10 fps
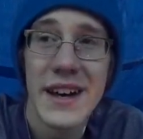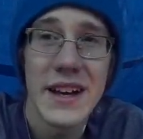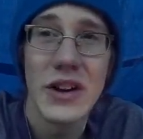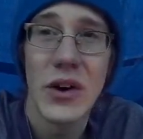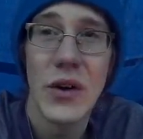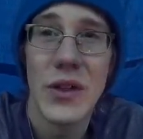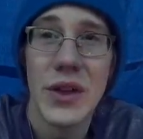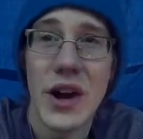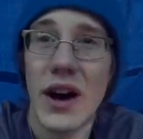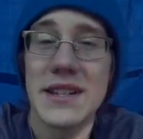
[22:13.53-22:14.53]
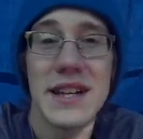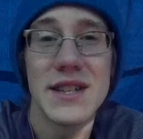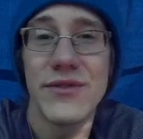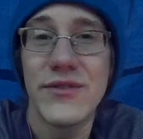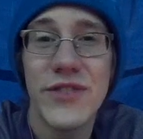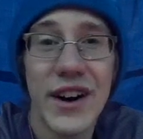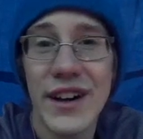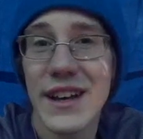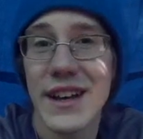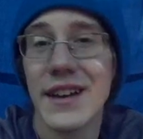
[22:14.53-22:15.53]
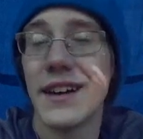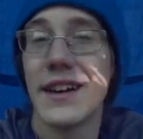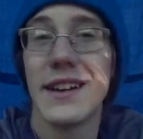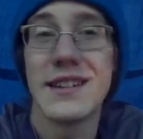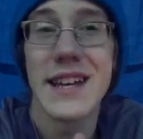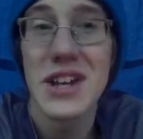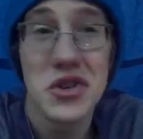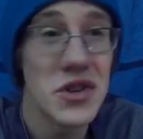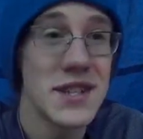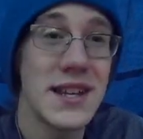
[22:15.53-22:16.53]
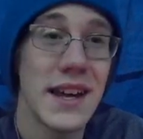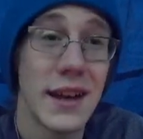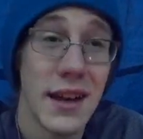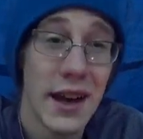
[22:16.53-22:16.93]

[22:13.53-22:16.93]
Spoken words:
You know, the content's funny, it's interesting.